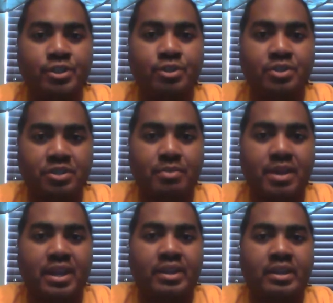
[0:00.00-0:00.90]
Jewish
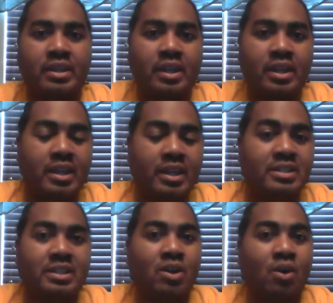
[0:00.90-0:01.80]
men. And he
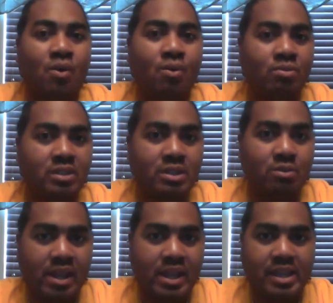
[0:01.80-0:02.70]
said the only
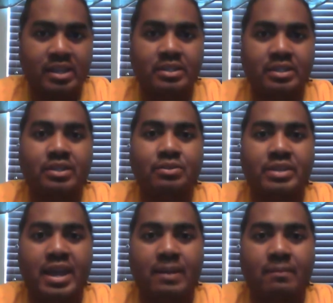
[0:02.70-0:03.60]
way to do
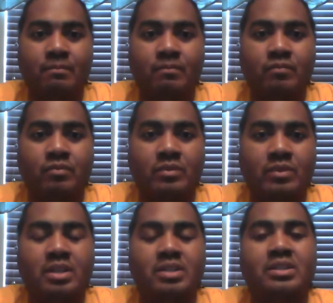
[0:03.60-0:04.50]
that
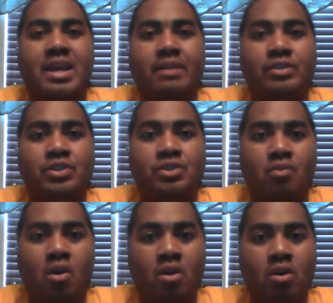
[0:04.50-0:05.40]
is to have a
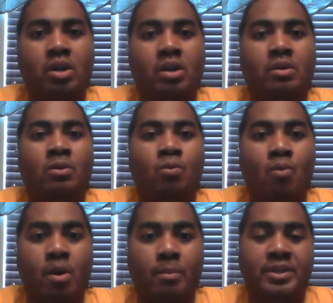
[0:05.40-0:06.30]
strong
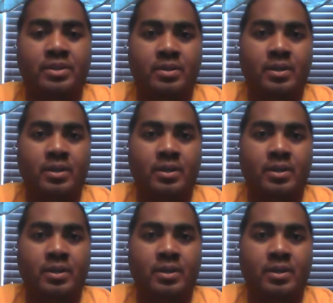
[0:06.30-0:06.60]
woman.